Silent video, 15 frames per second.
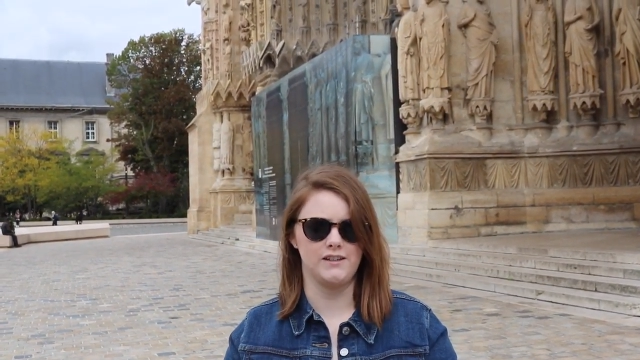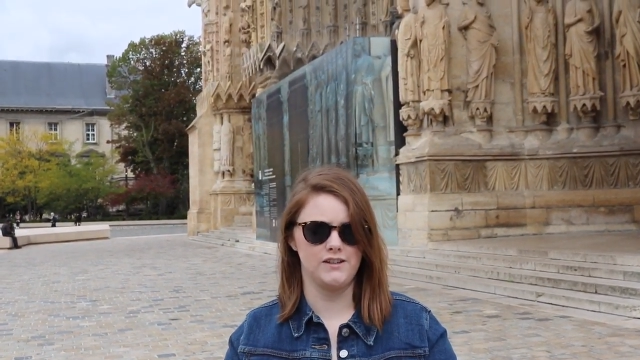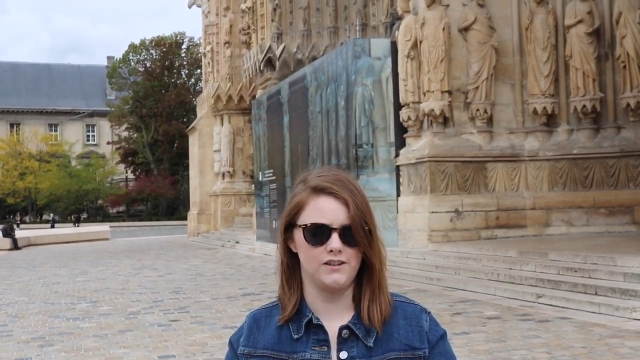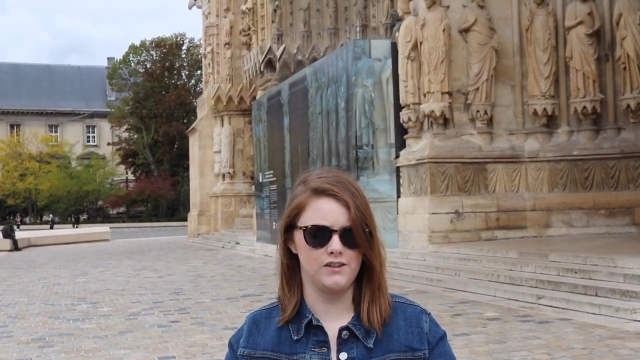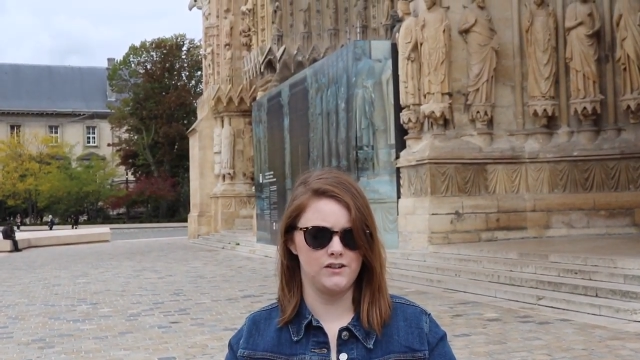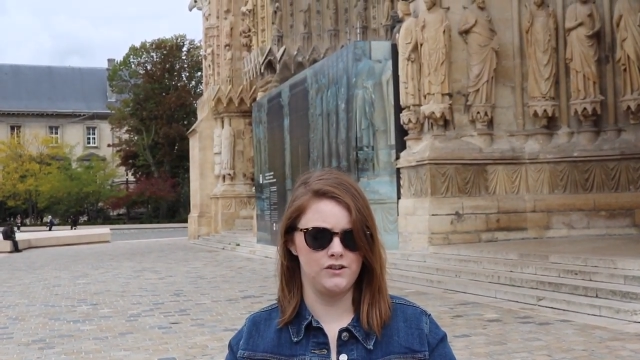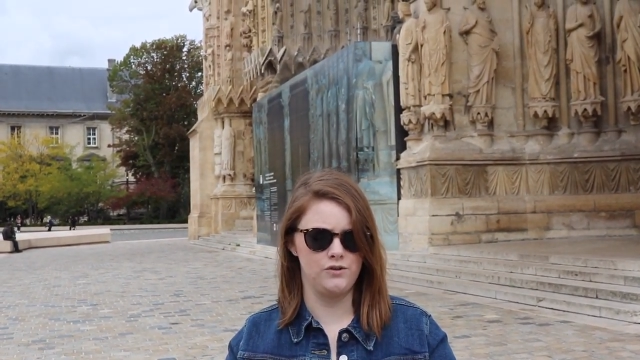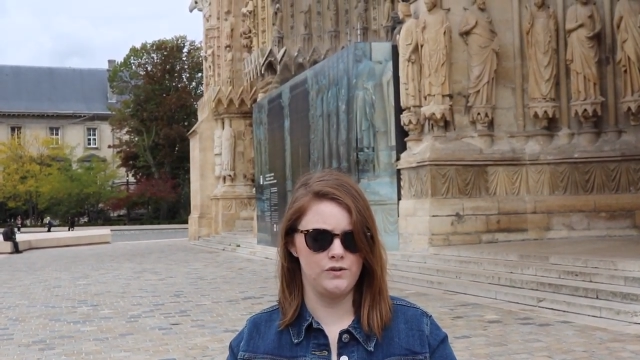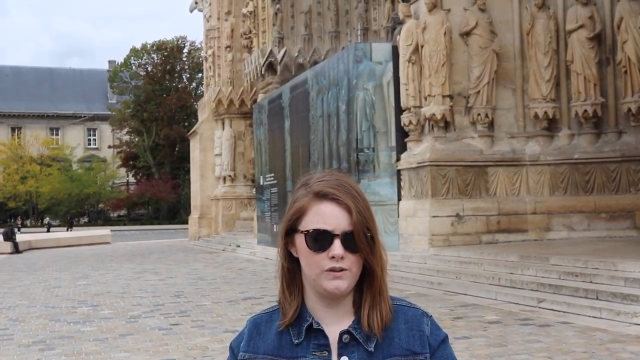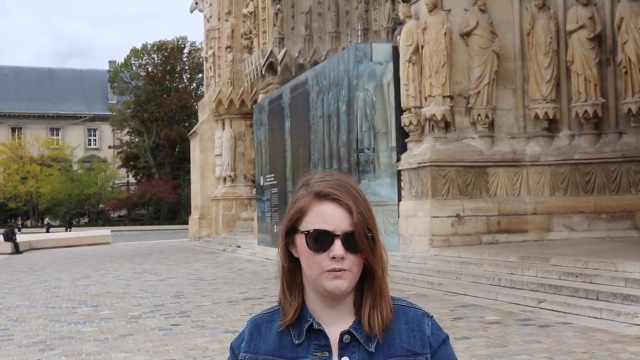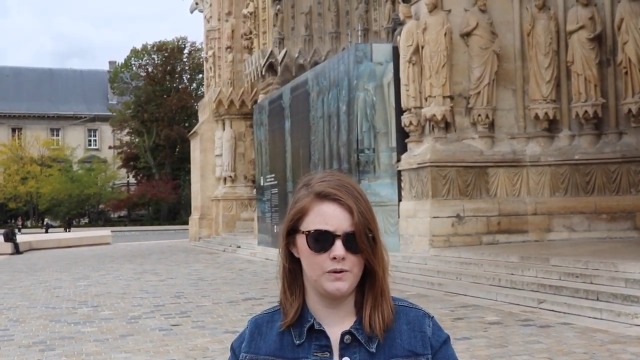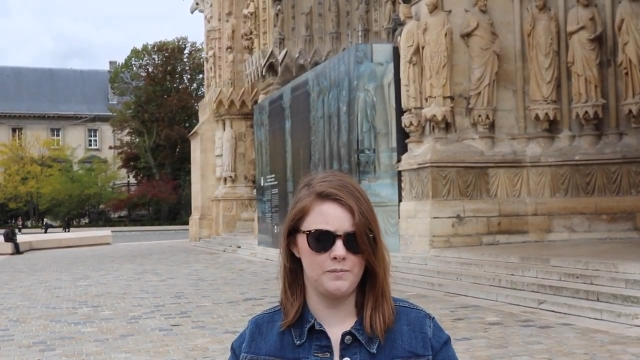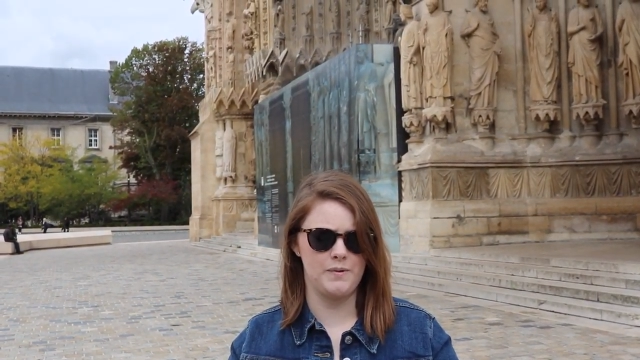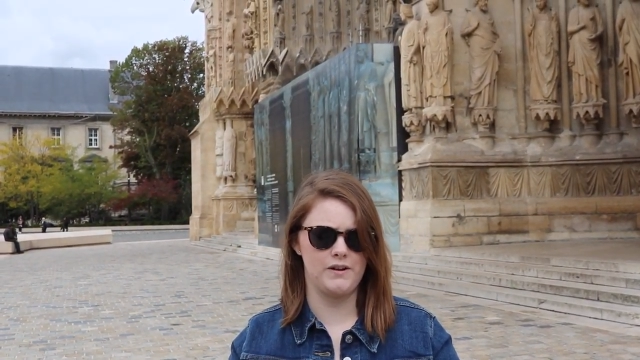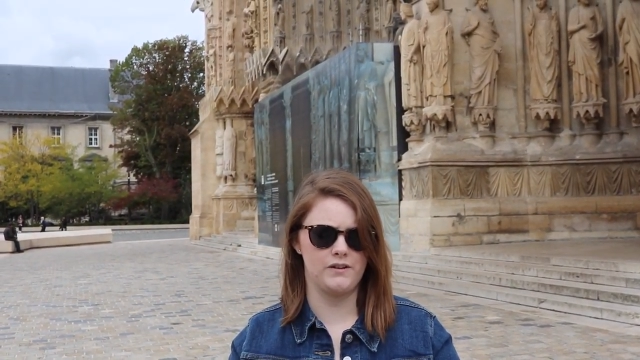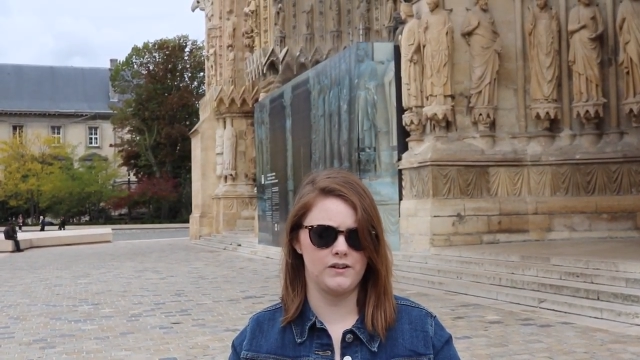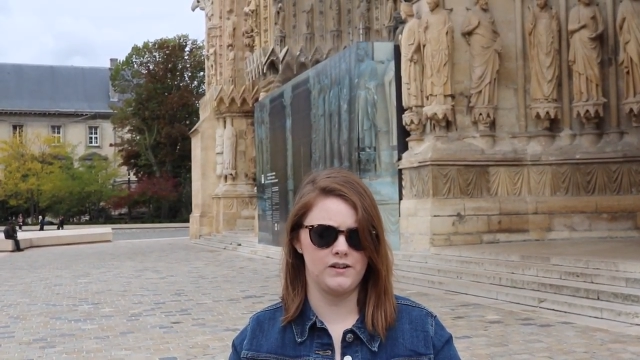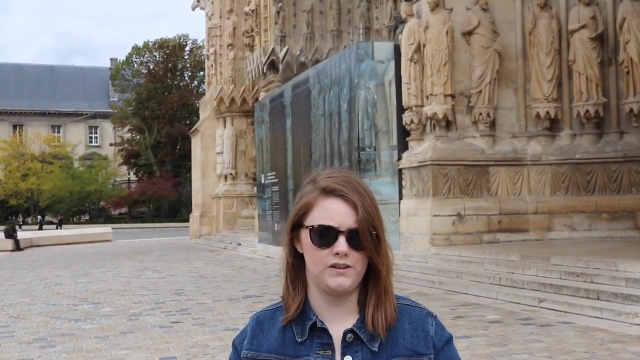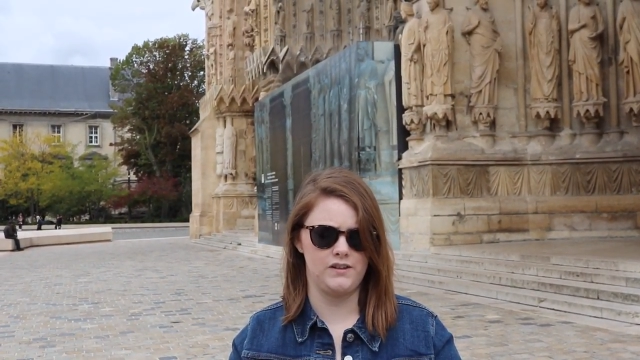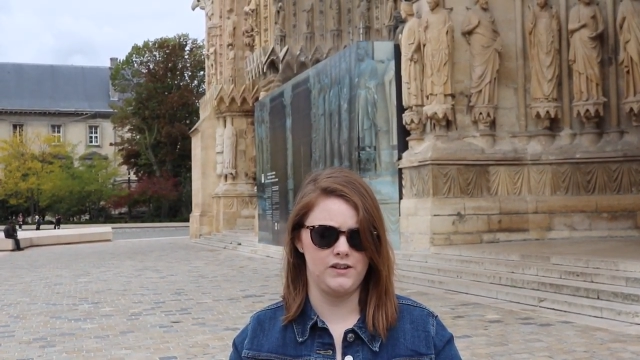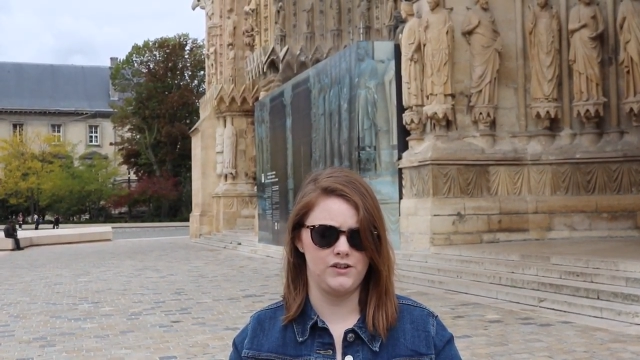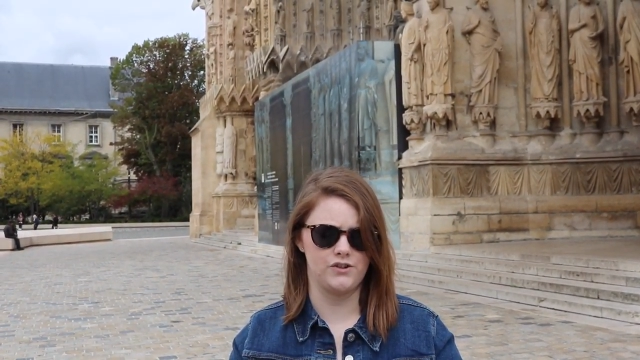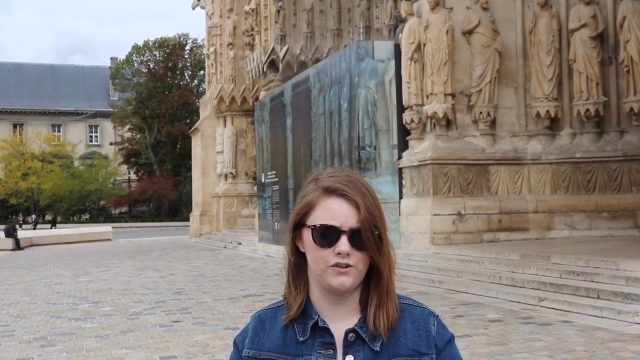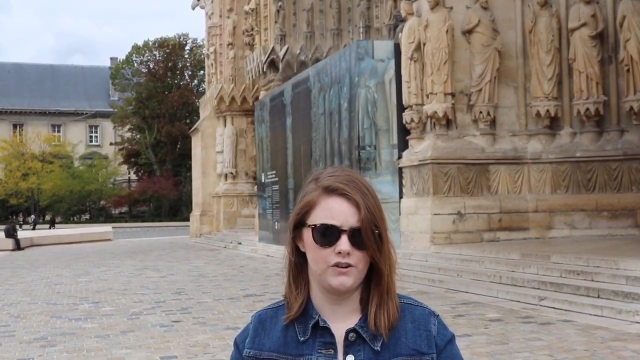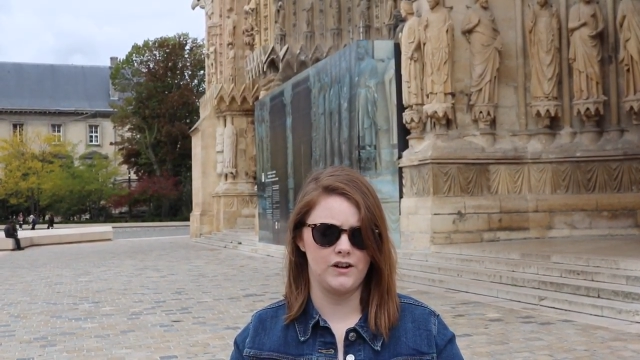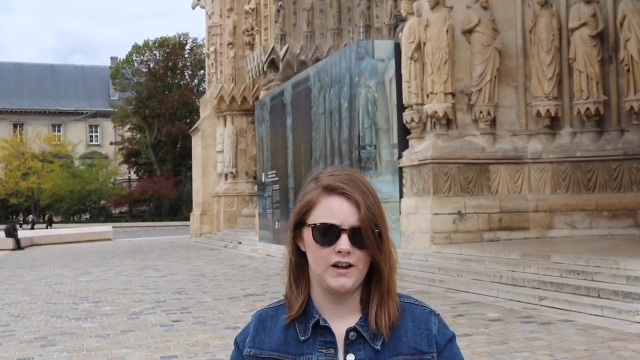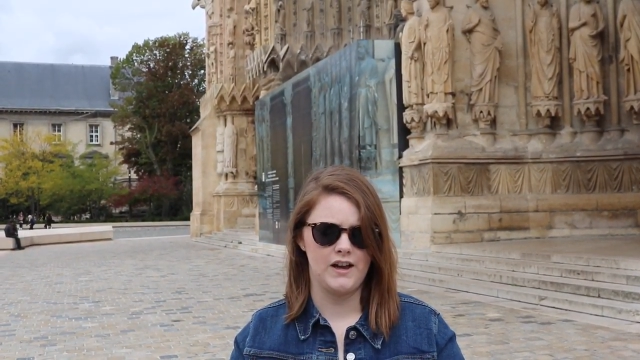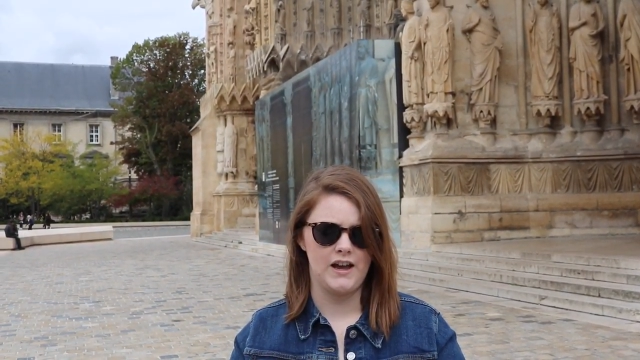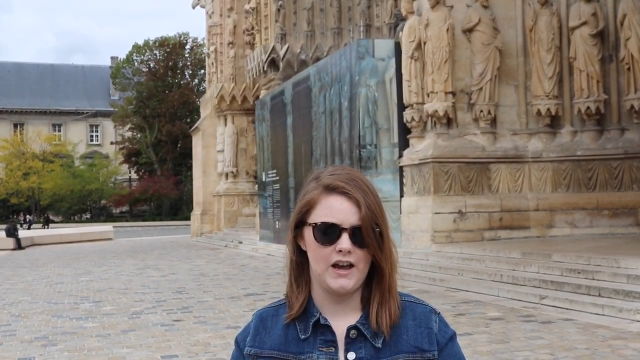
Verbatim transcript: into the newly rebuilt cathedral